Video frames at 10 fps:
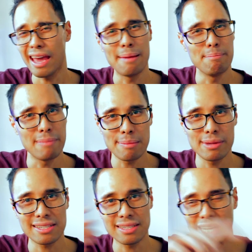and
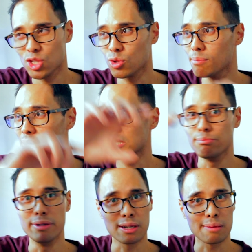maybe it's tied to a
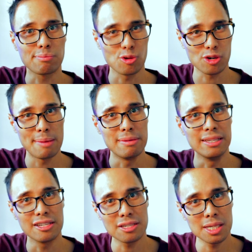much bigger program
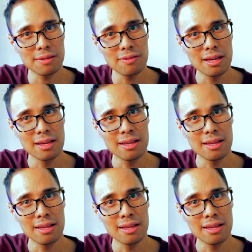initiative,